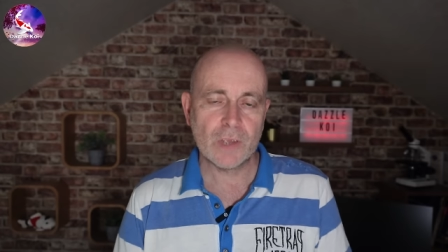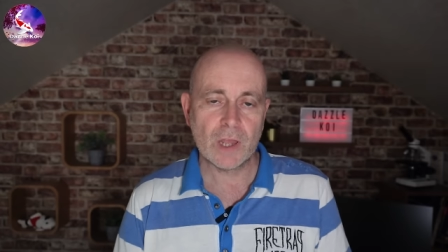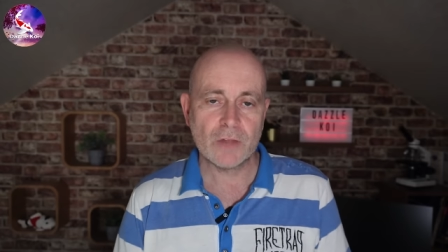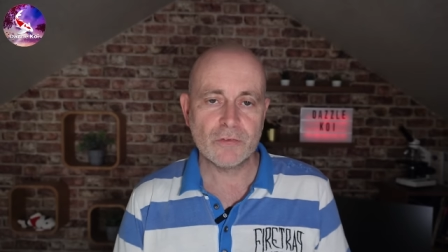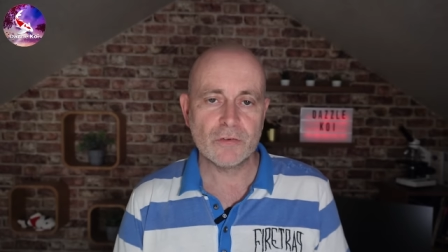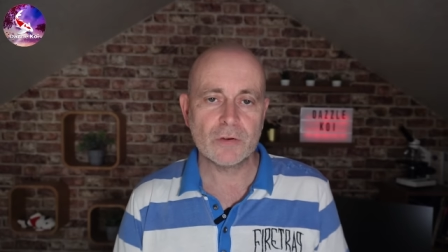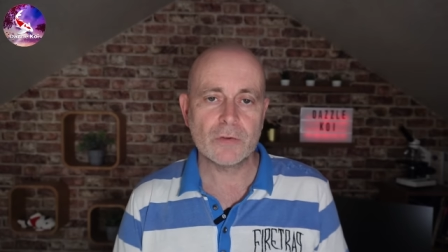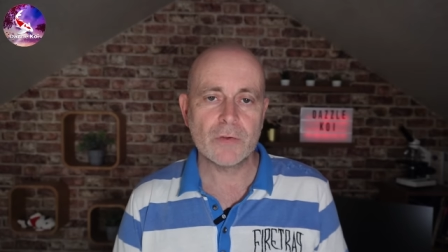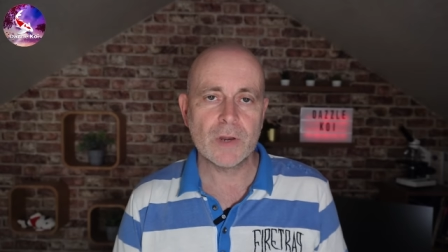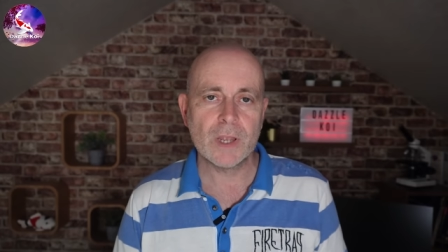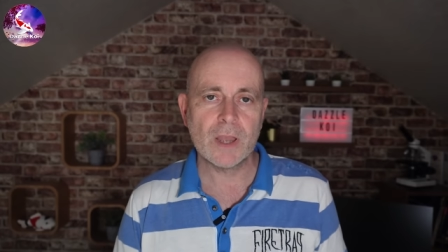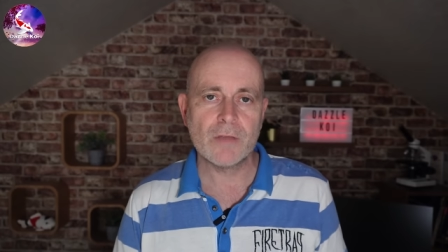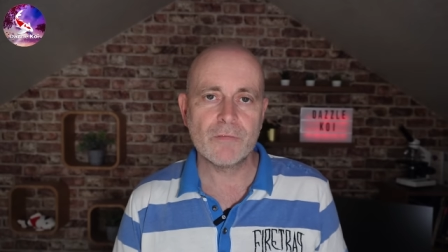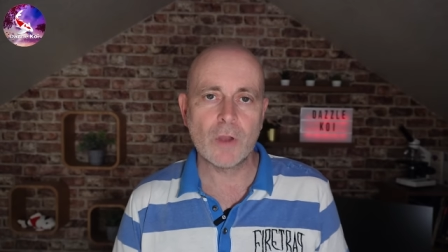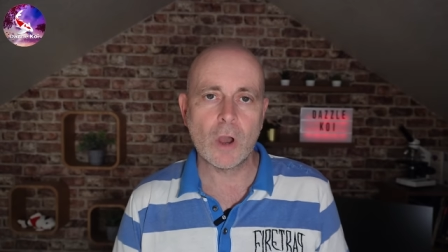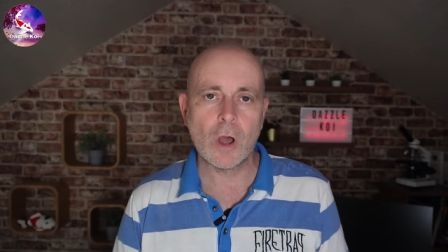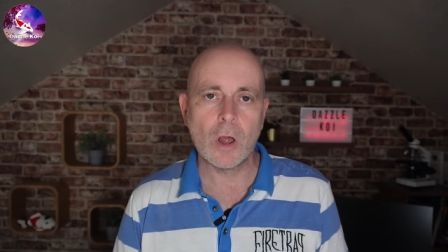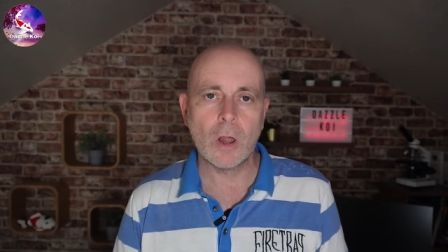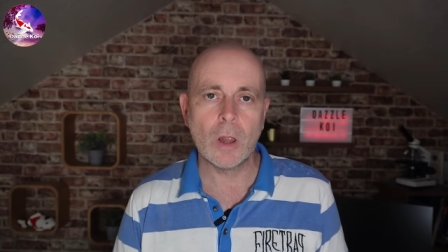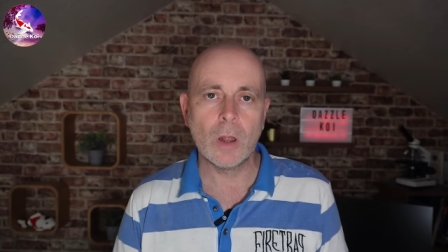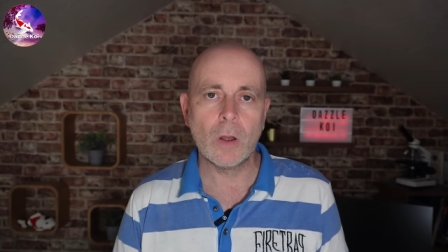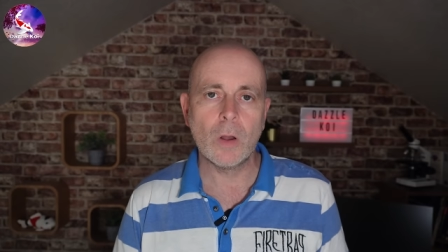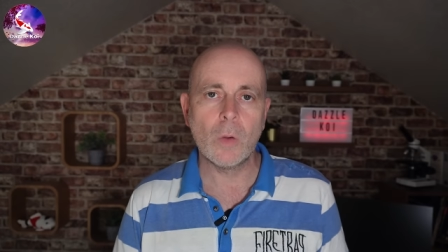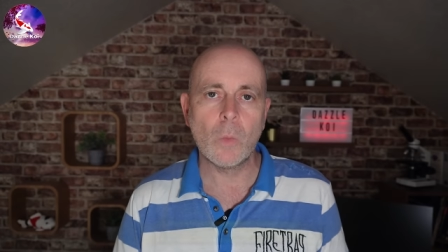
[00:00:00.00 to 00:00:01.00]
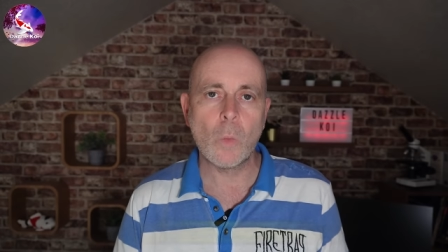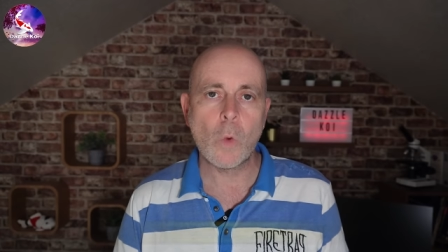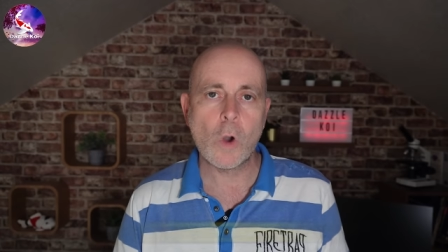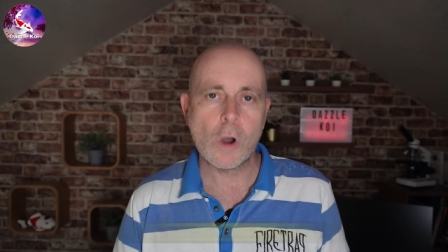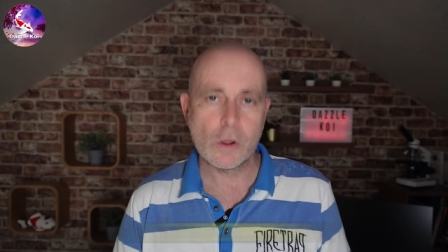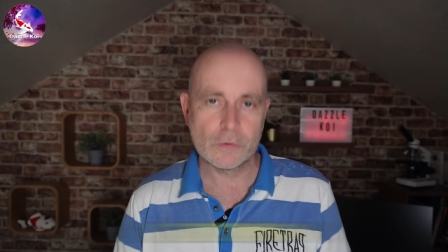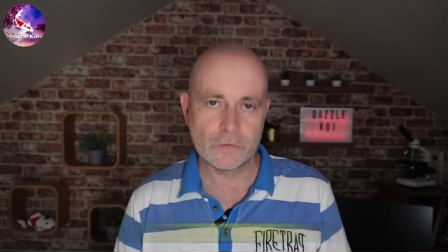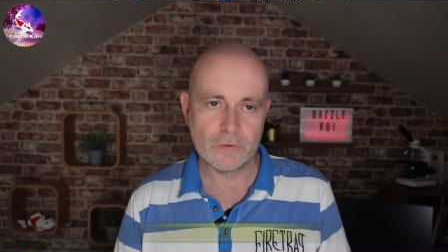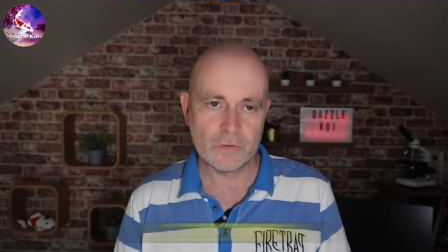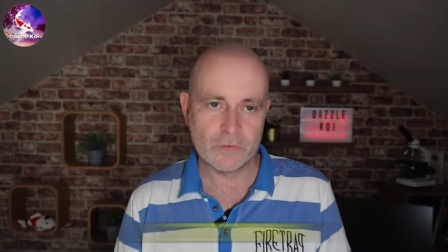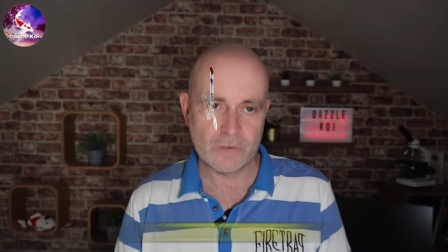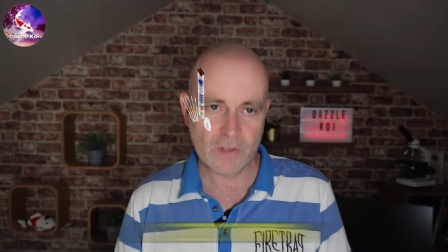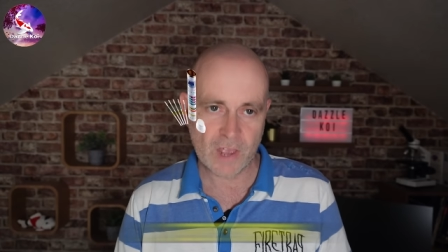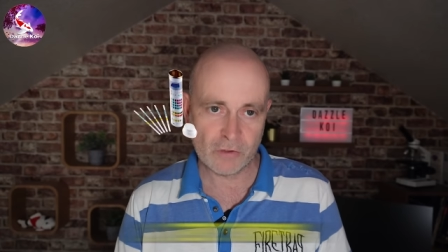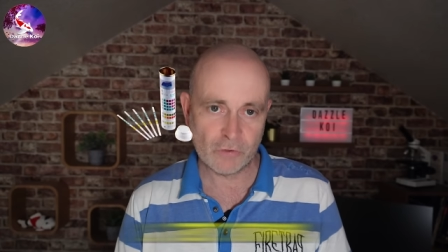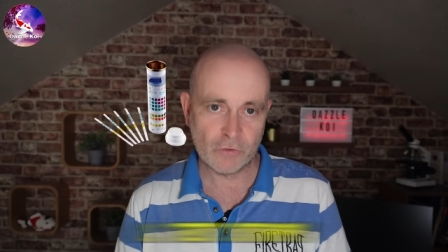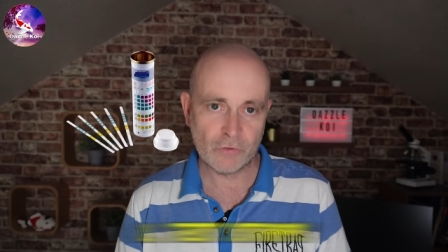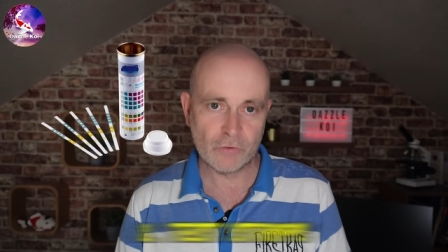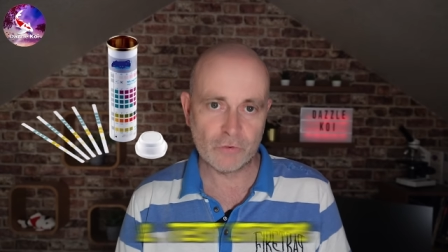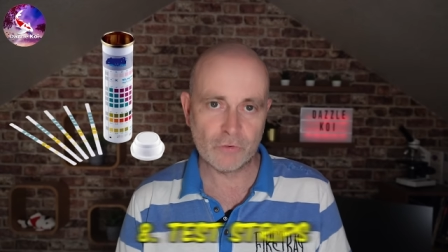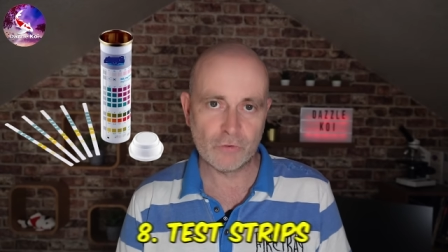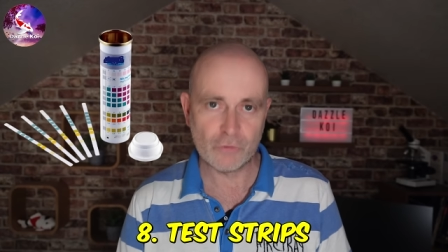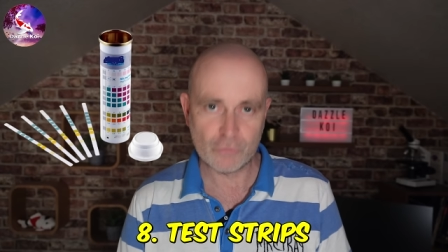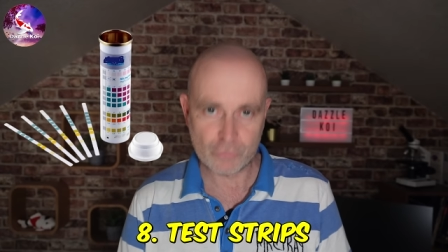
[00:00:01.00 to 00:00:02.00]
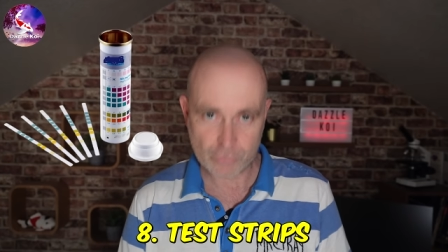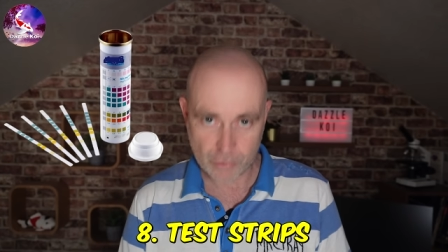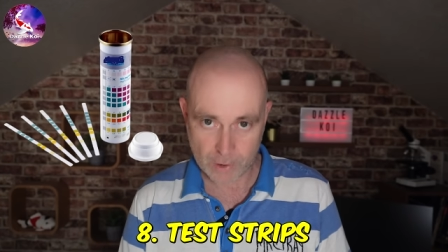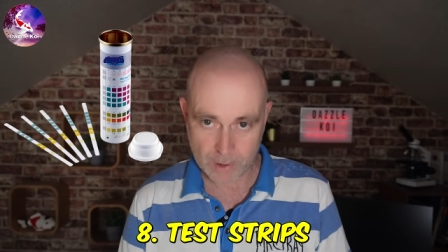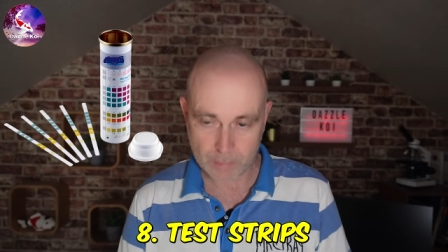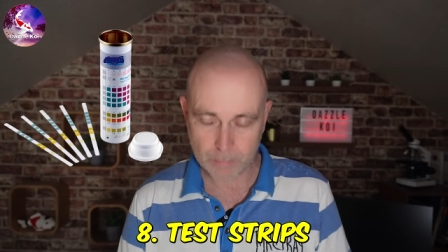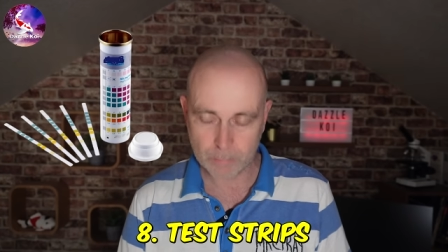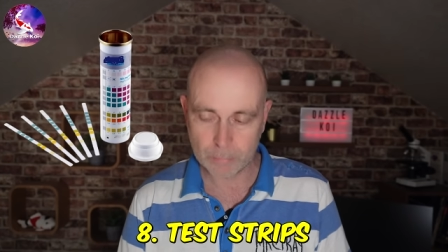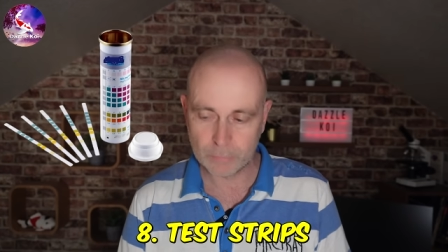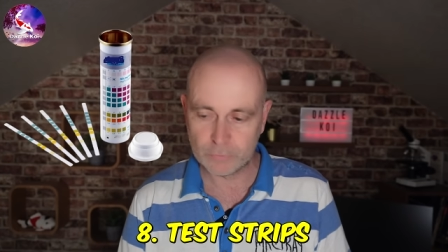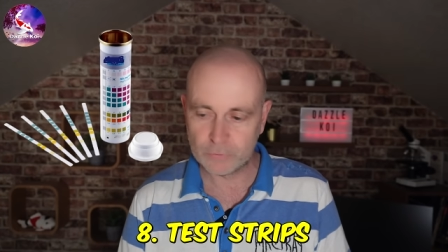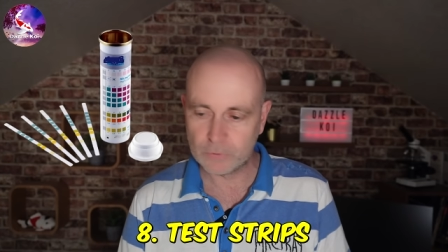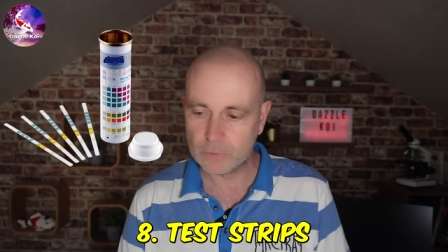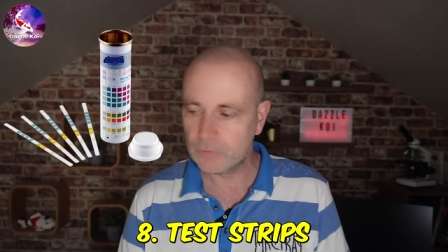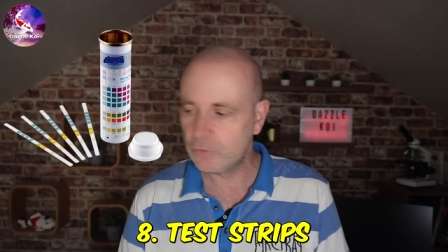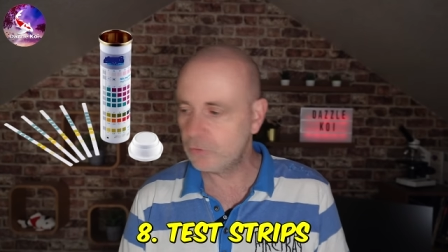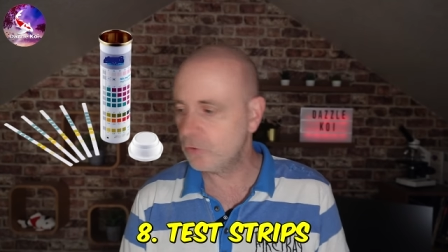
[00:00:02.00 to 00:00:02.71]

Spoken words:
category, I've got water test strips.